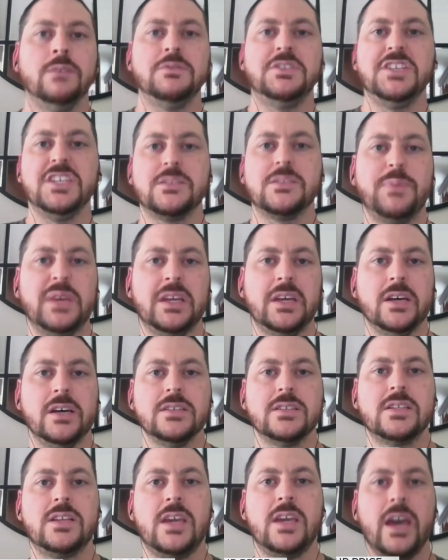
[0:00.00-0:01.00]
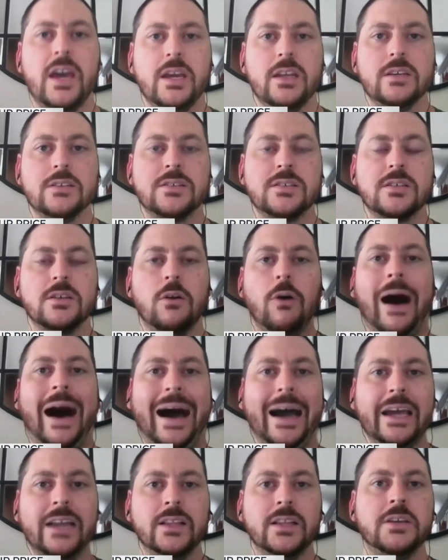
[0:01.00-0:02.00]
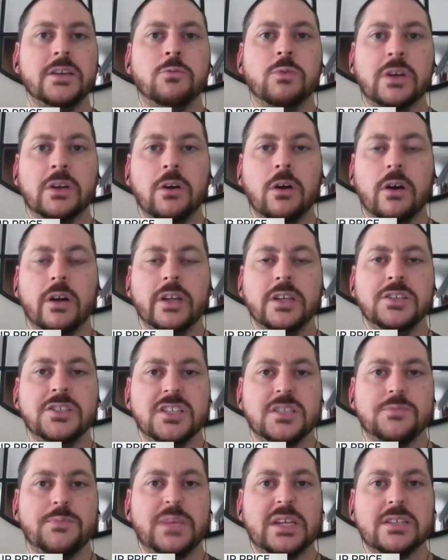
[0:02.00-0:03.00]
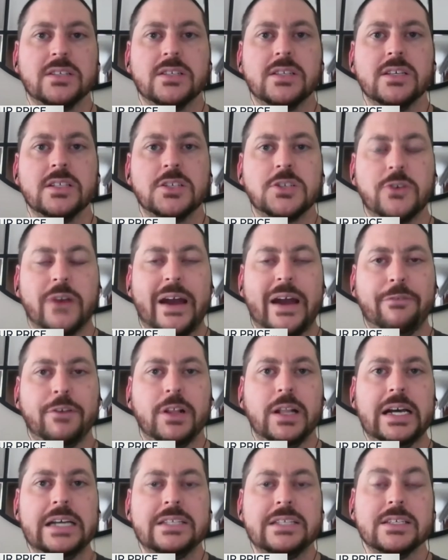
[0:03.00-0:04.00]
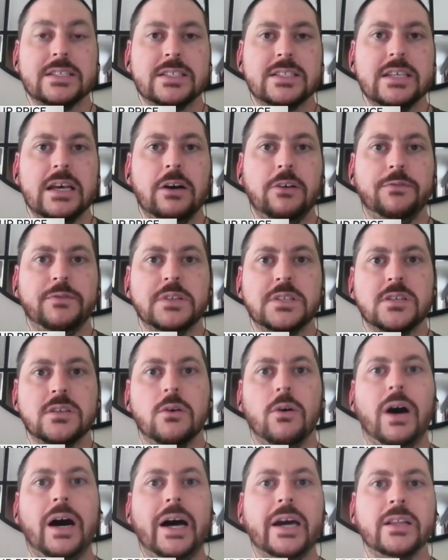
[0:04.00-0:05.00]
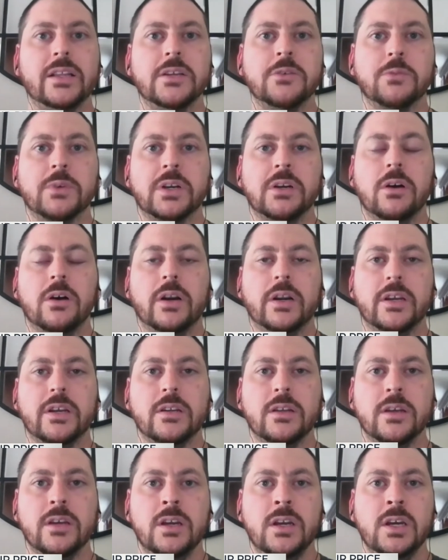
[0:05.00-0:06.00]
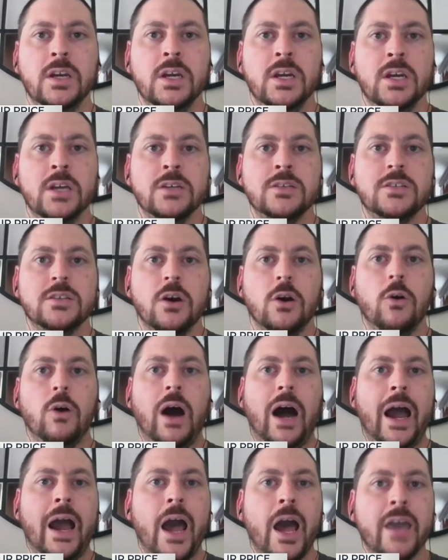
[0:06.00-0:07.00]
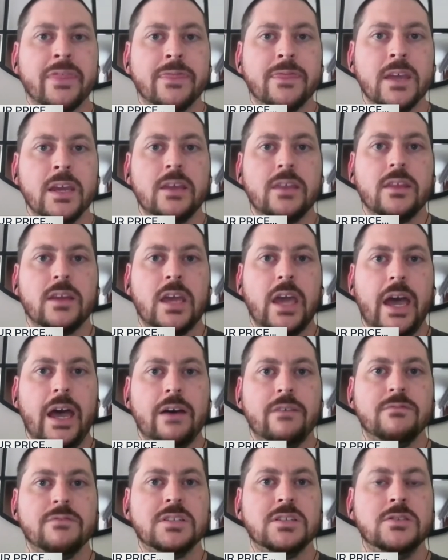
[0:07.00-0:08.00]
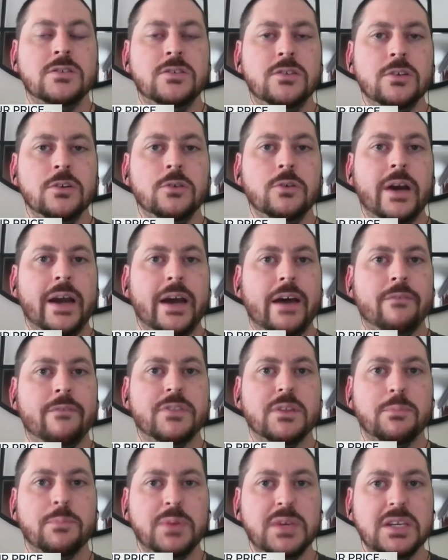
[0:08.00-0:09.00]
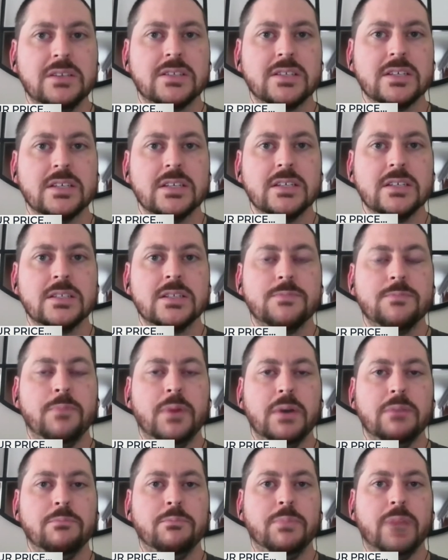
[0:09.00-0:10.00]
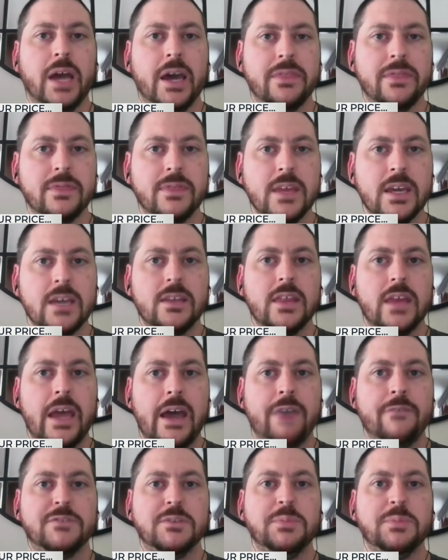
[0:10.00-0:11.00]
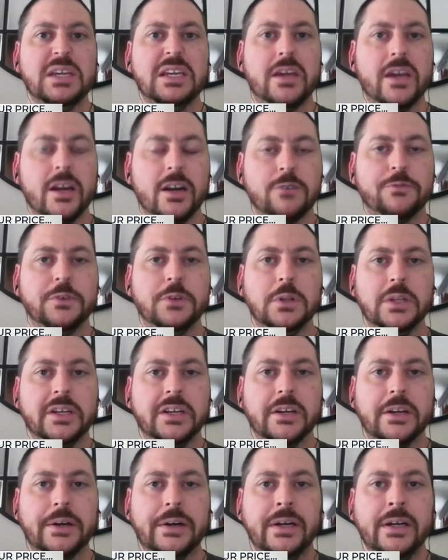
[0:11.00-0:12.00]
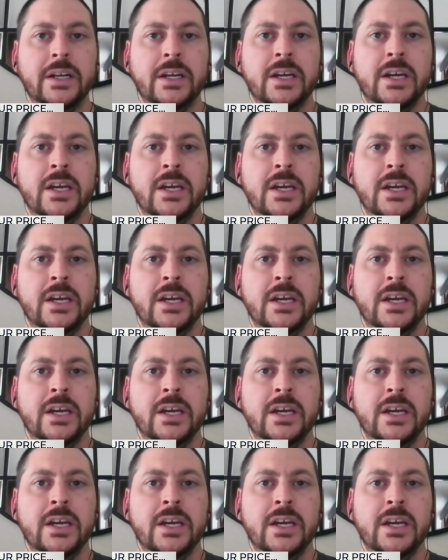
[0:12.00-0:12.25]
Just because Cade is so highly regarded, just because this draft class itself is so highly regarded. So I think the Cavs do have the pieces, but I think they have to be careful here